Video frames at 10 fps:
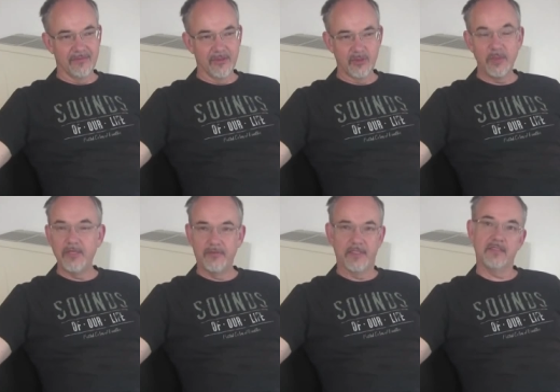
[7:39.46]
was
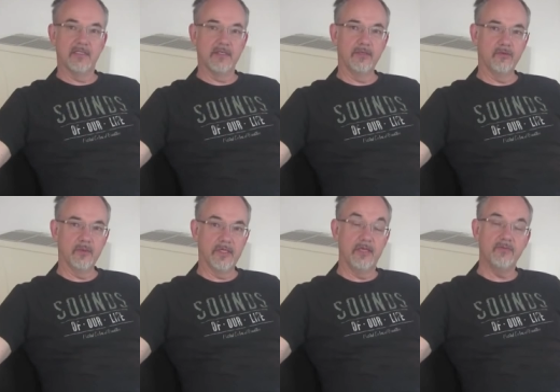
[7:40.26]
really fascinating for
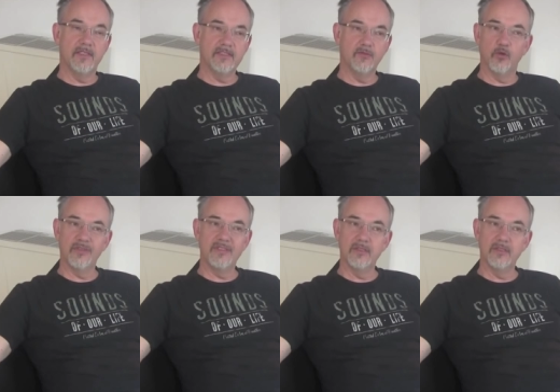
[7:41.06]
me, even as a 14